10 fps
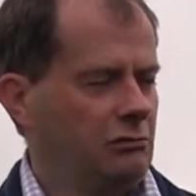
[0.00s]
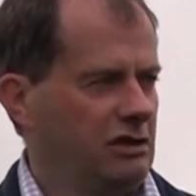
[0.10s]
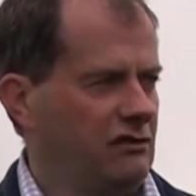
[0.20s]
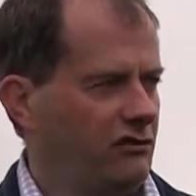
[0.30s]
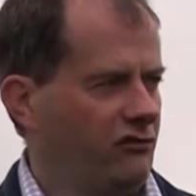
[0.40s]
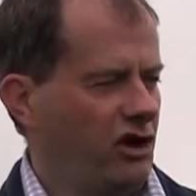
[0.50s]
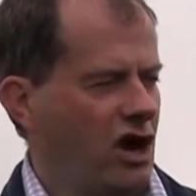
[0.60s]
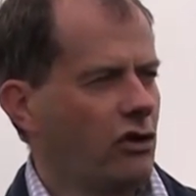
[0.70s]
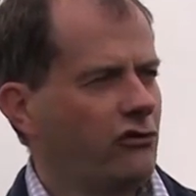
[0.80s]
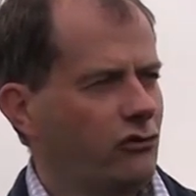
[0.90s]
leave them for
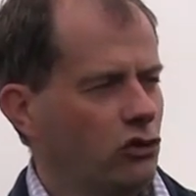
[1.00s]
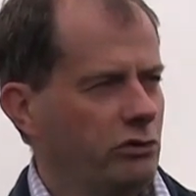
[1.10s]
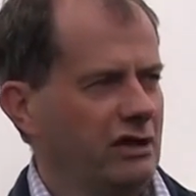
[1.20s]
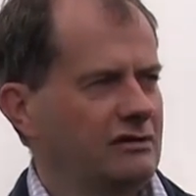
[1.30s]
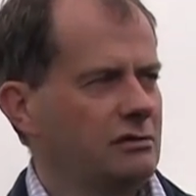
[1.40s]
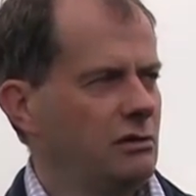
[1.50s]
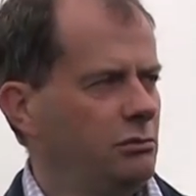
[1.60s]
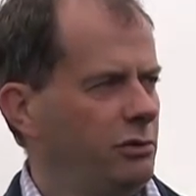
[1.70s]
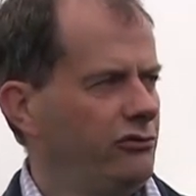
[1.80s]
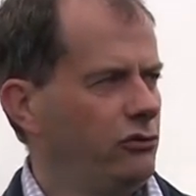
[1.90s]
another 4 weeks
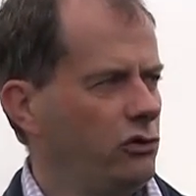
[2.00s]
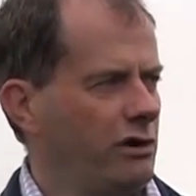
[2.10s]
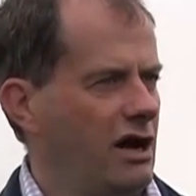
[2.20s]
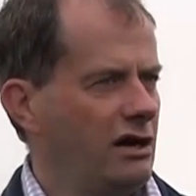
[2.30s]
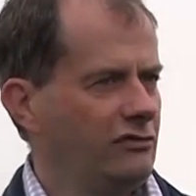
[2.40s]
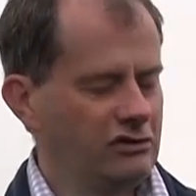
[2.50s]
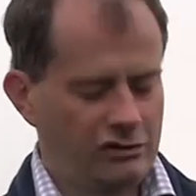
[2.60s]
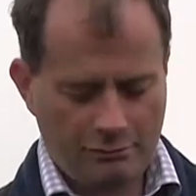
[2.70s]
before we harvest